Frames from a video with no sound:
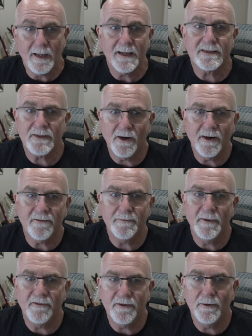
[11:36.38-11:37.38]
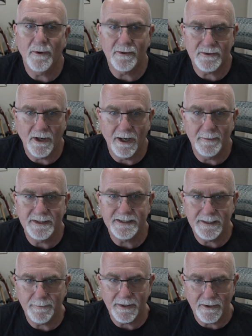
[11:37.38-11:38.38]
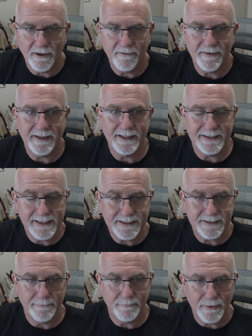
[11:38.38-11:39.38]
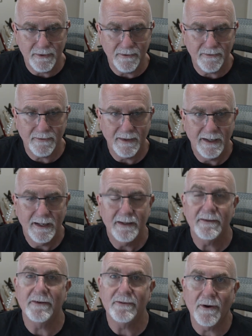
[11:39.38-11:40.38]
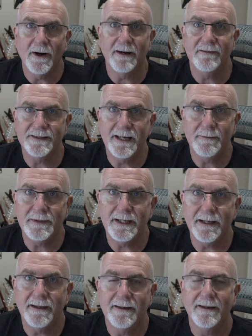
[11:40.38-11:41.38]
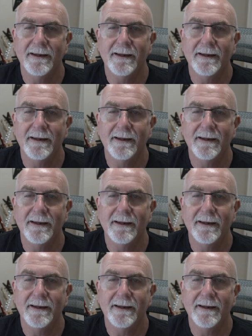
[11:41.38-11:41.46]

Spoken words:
Aside from a few old timers sipping coffee in a distant booth, the diner is empty.